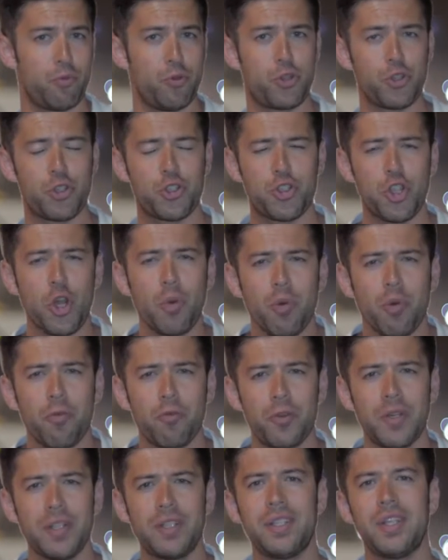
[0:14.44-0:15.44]
Just some
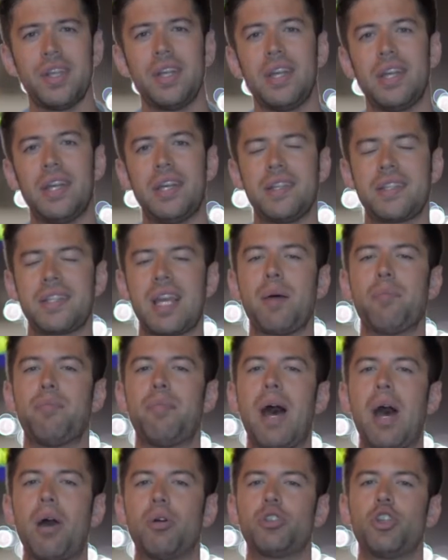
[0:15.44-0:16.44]
of it is
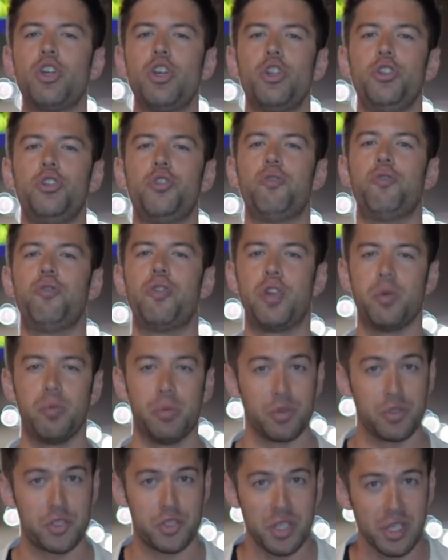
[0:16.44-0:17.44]
about the
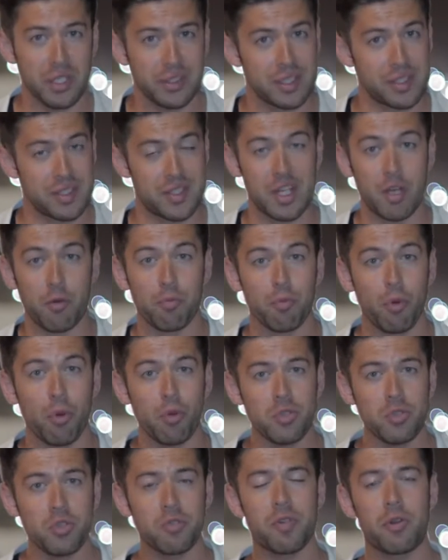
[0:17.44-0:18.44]
verbal signals. Now,
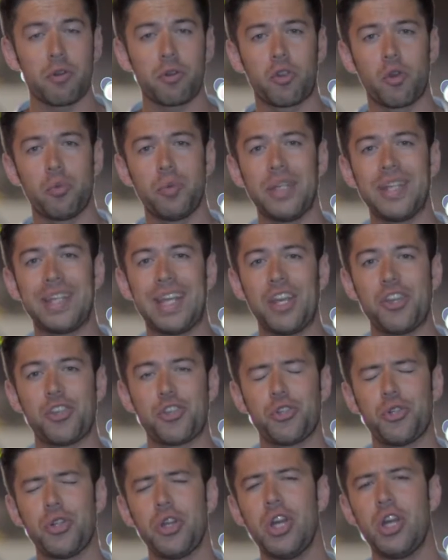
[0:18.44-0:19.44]
most of our
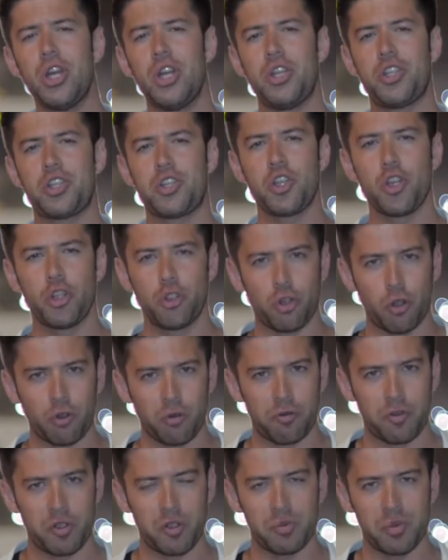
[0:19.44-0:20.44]
communication is
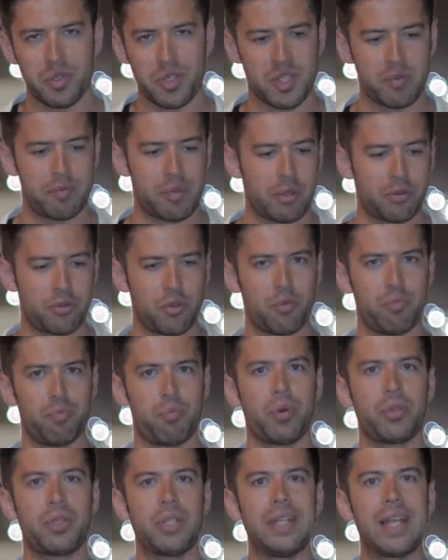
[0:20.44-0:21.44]
non-verbal. It's about your
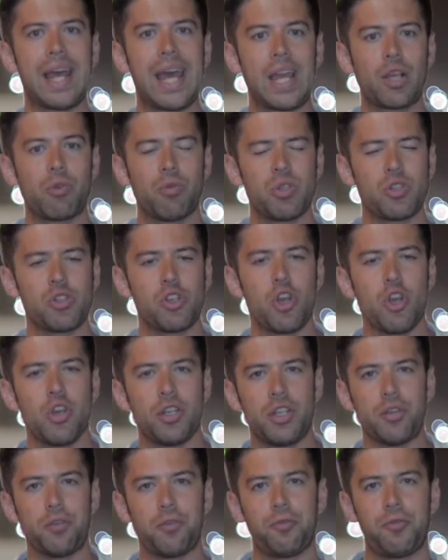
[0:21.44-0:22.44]
body language,
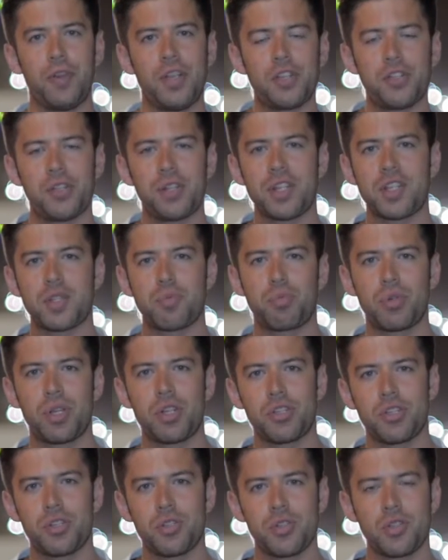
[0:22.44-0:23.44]
your facial
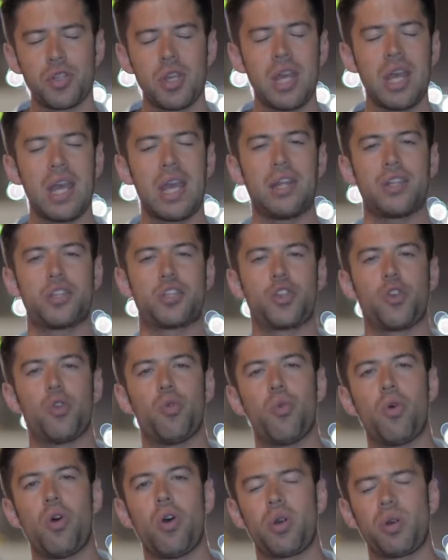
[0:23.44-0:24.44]
expressions, and
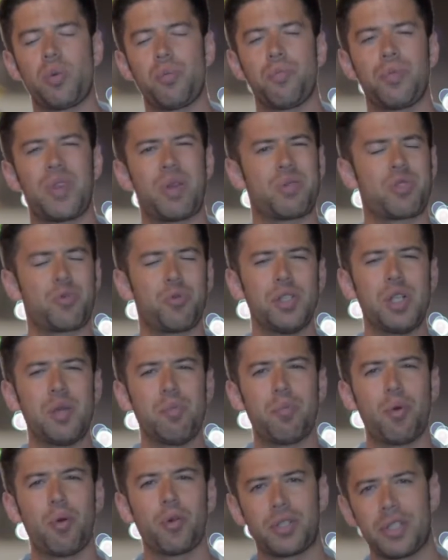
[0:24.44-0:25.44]
so on. Now, it's really
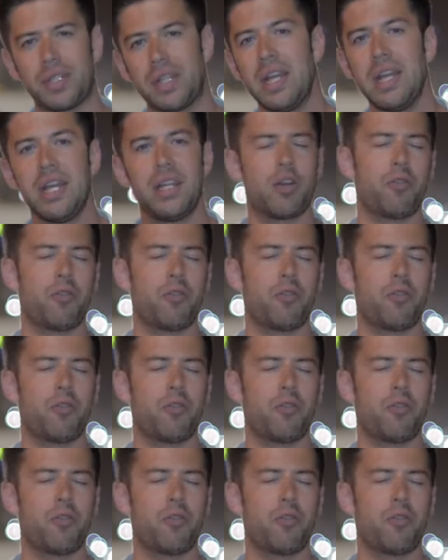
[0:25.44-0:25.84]
important.